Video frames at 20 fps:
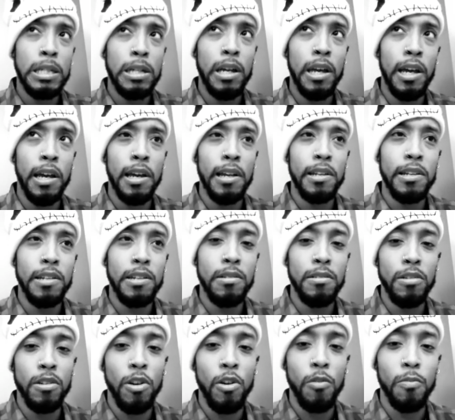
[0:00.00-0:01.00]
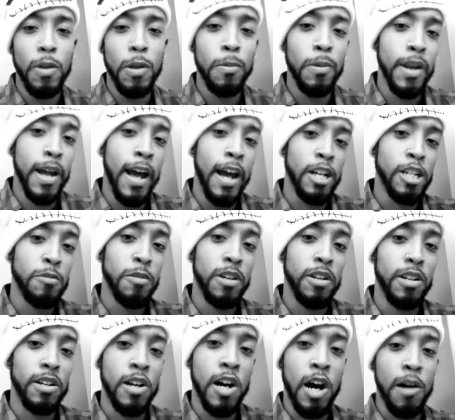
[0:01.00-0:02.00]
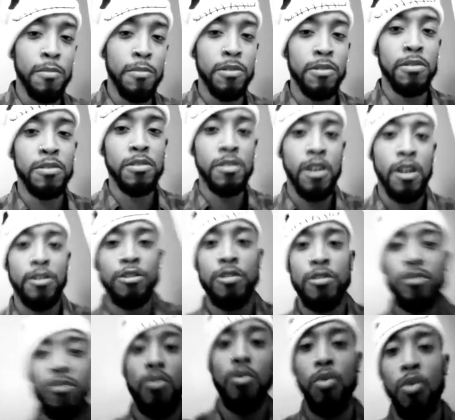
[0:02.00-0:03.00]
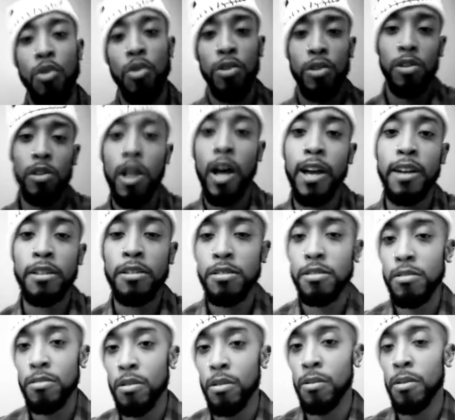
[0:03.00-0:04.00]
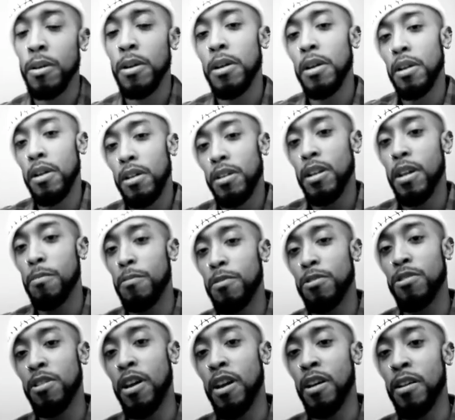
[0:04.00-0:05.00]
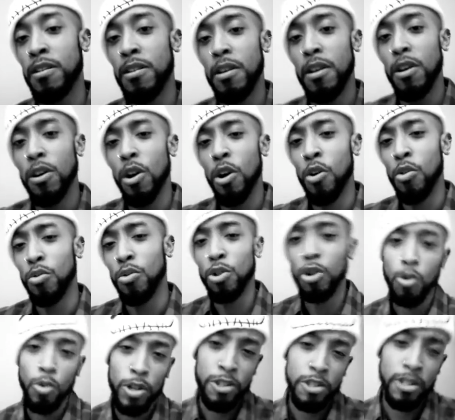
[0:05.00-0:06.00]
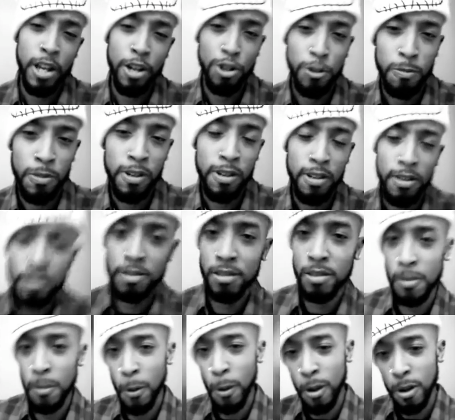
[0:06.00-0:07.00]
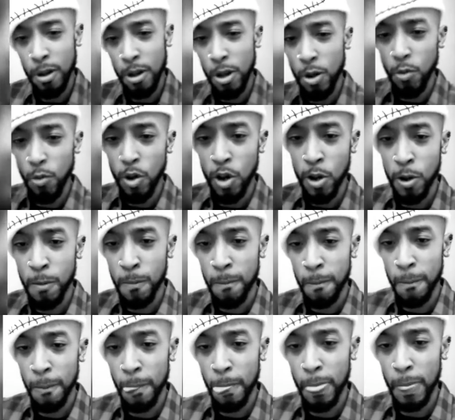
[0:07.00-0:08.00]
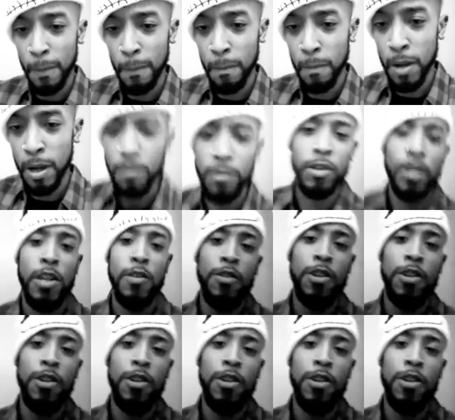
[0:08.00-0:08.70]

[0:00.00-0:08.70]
and people have been asking me in the comments section or in the likes, they've been saying, "Oh, who is Sketch Peaze?" Well, I'm gonna give